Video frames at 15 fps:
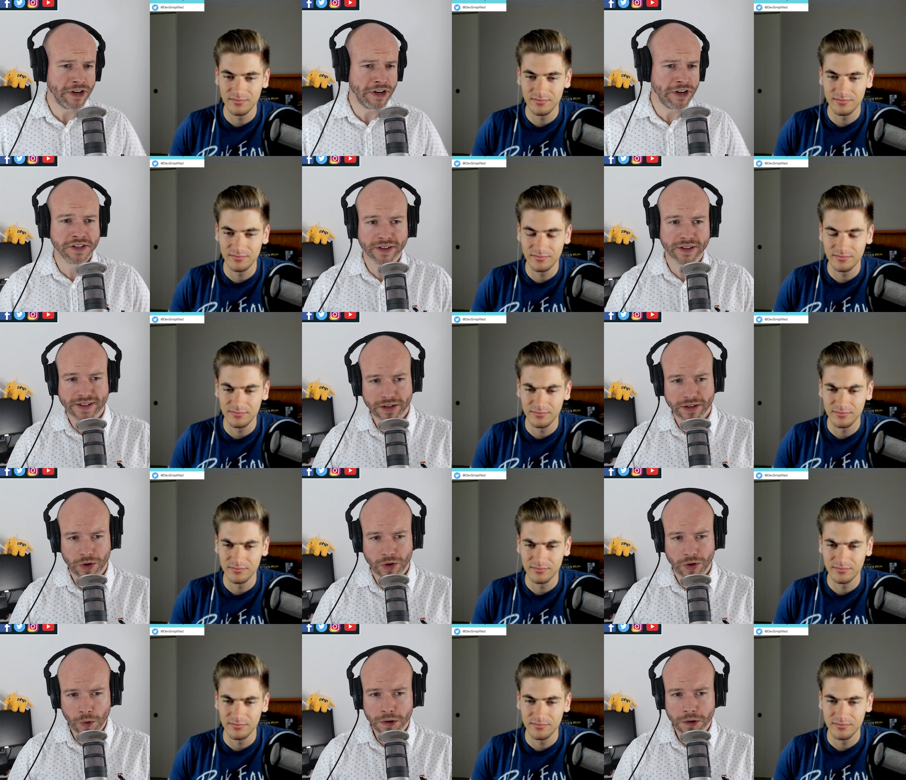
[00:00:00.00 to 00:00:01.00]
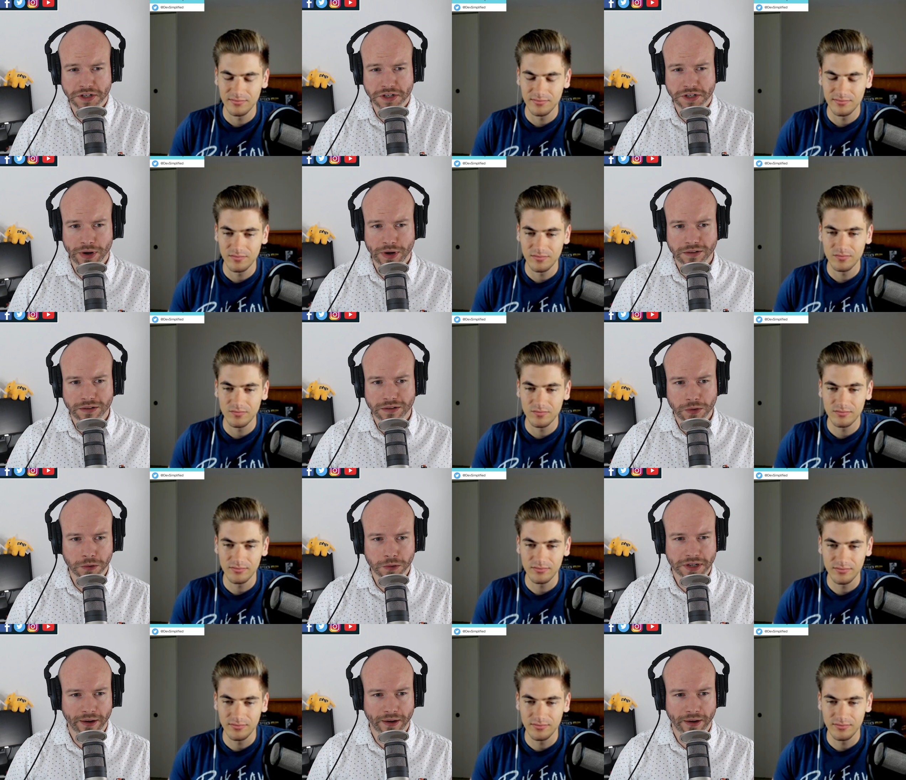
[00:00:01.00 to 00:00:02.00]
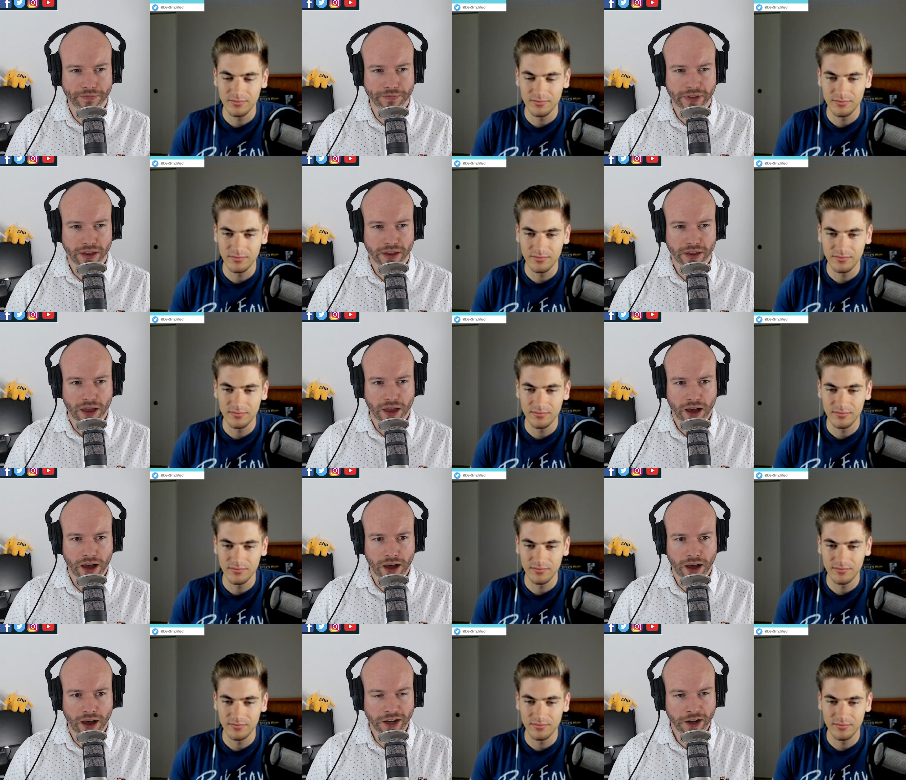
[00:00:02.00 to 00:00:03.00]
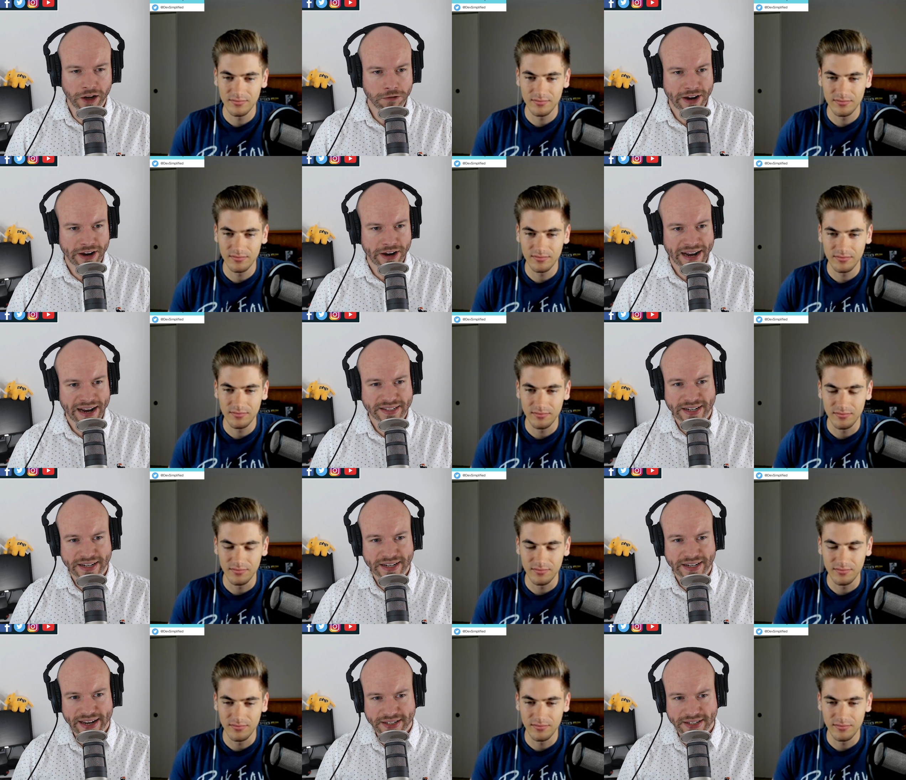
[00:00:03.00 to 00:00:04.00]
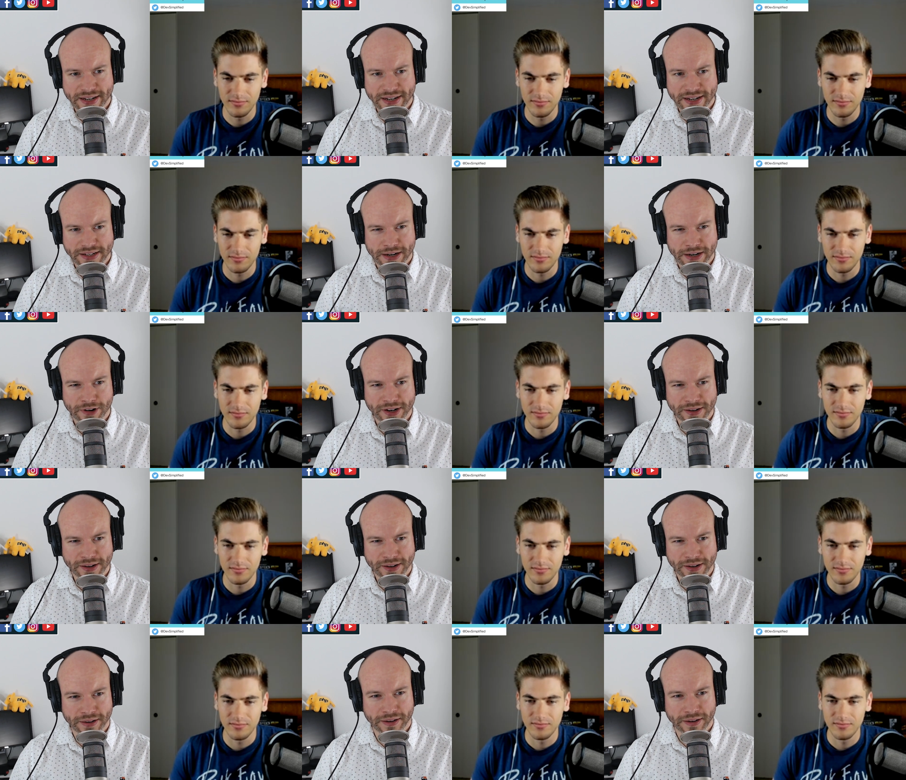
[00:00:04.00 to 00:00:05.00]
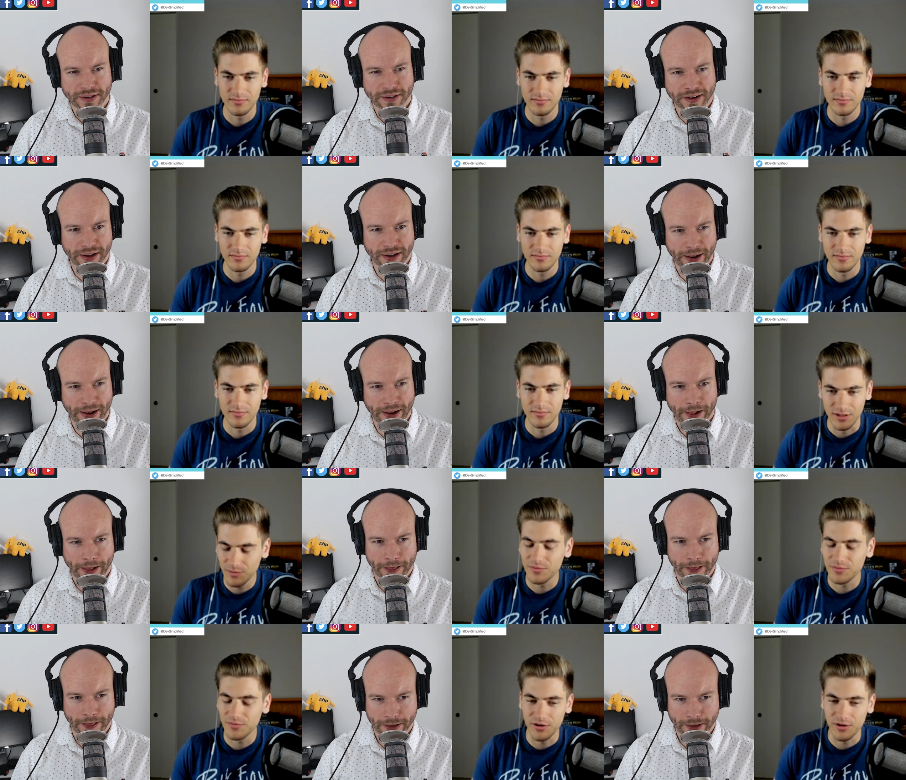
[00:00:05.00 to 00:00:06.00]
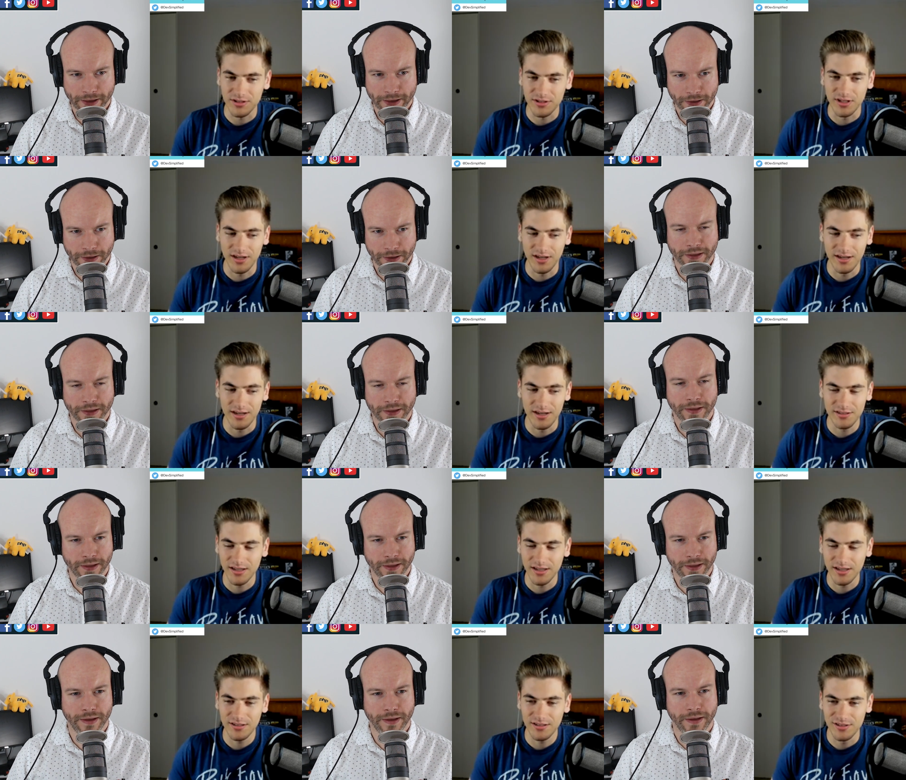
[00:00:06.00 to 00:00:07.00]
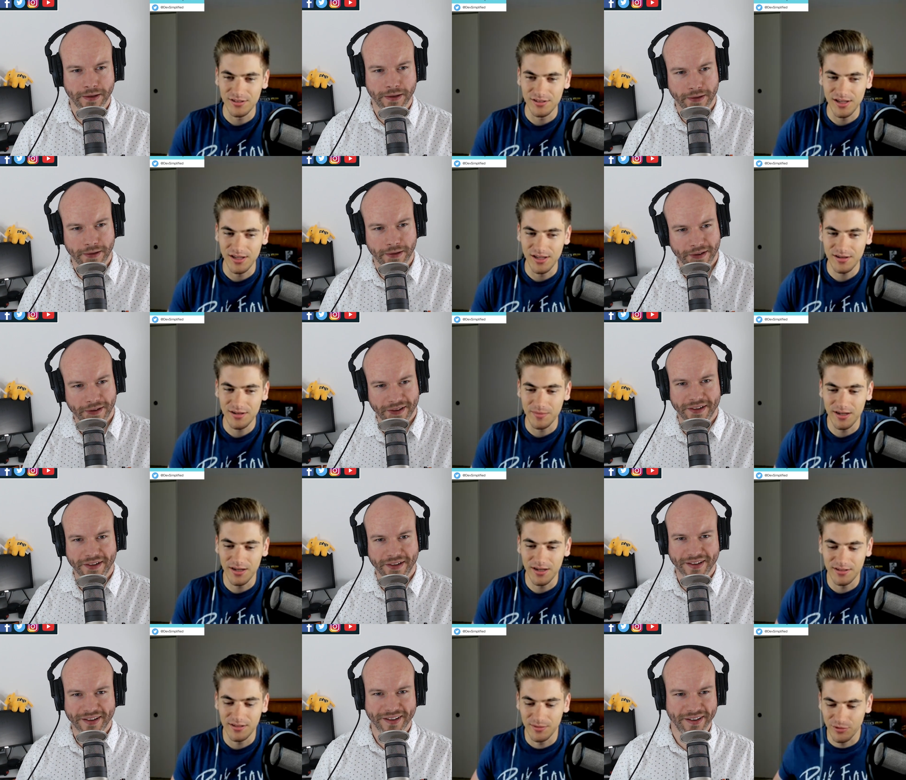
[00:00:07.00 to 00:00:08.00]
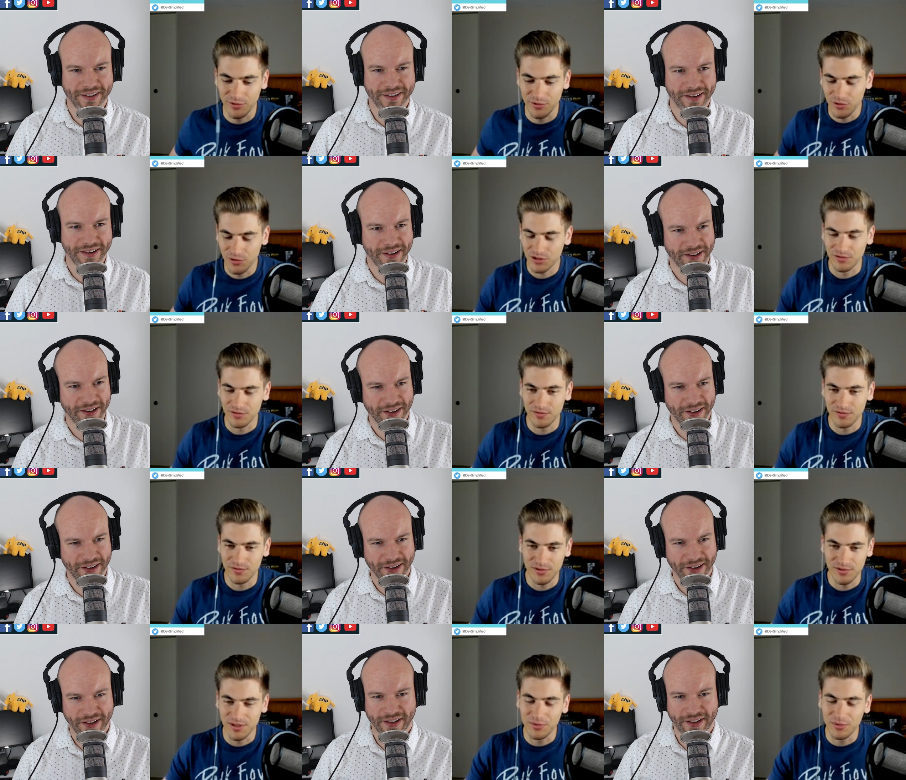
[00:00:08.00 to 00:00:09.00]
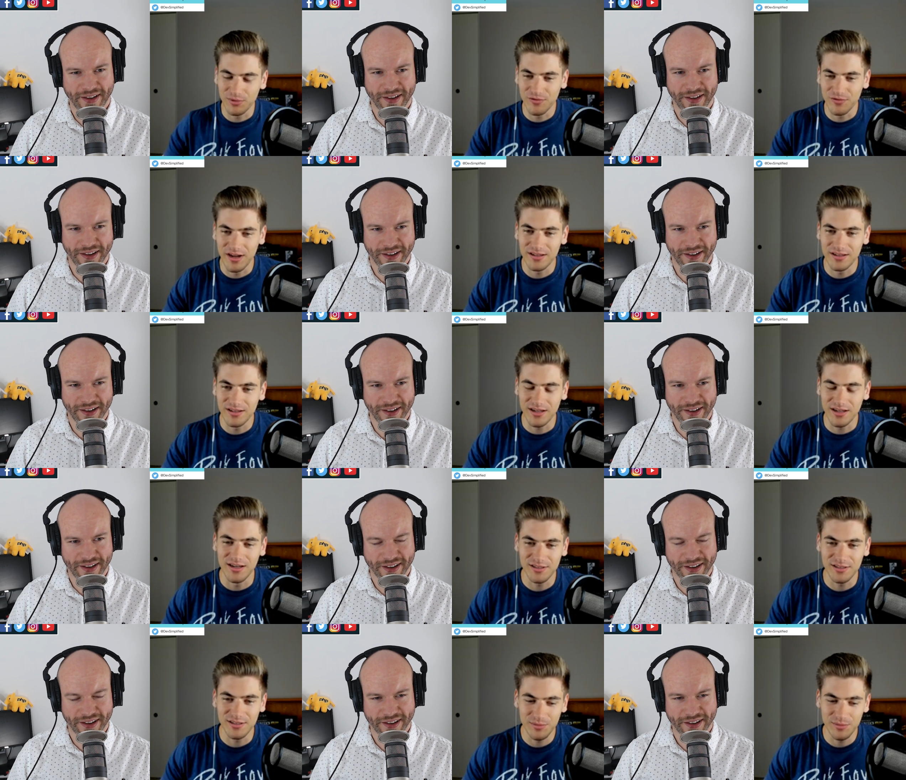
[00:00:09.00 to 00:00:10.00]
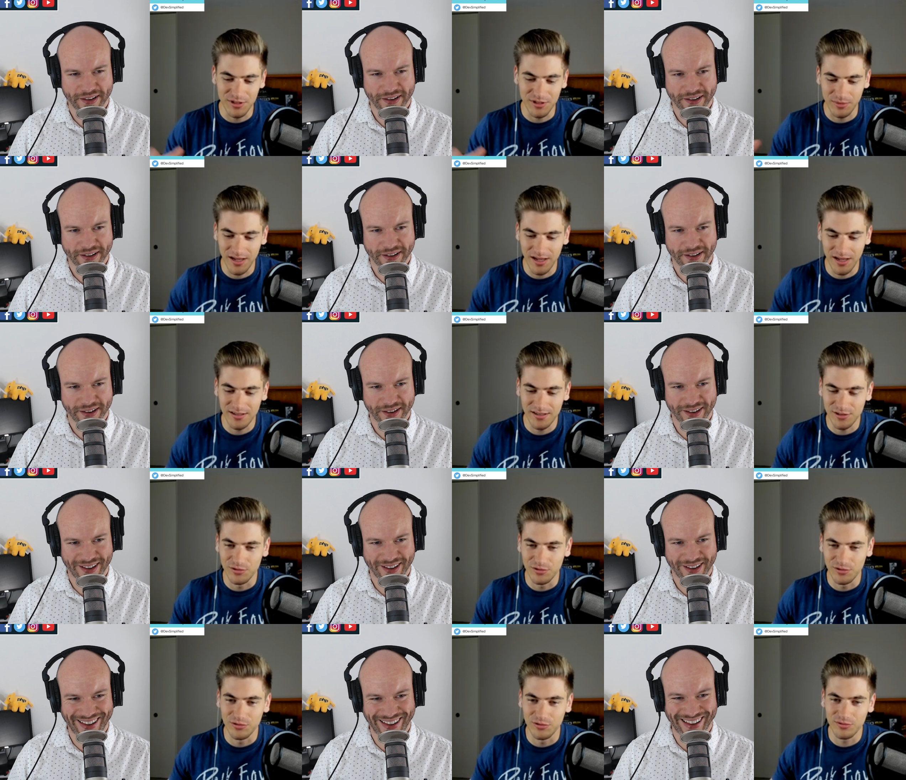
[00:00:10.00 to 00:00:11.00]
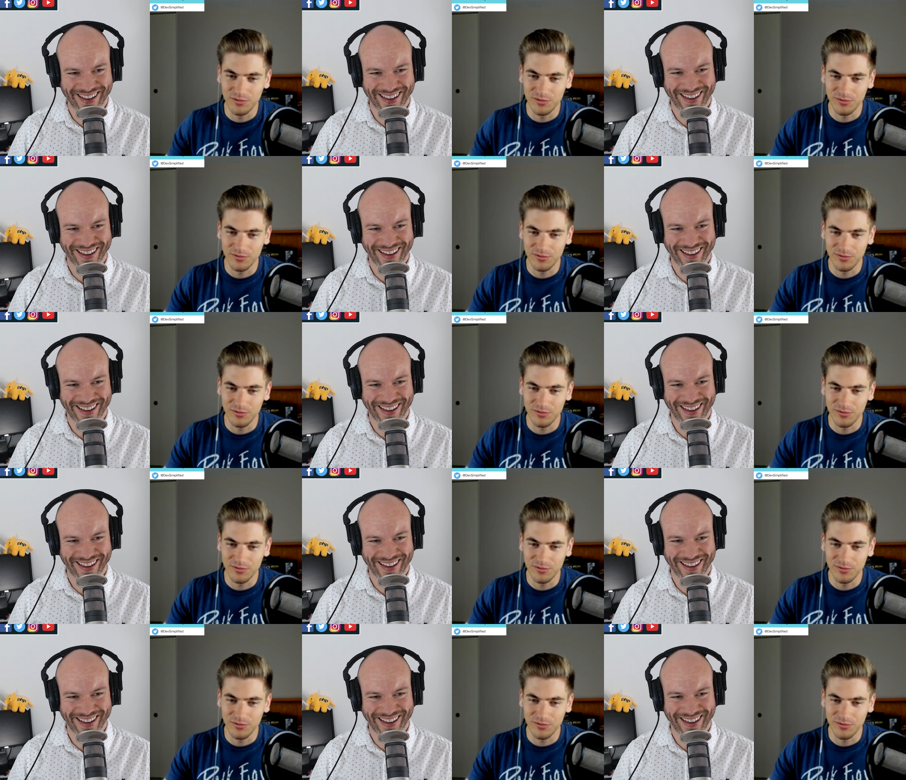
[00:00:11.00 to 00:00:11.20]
Speaker 1: recently done a course as well called um, uh, Learn React Today. Is that is that right?
Speaker 2: Yep, correct. Yeah, I decided to take my approach of simplifying concepts and apply it to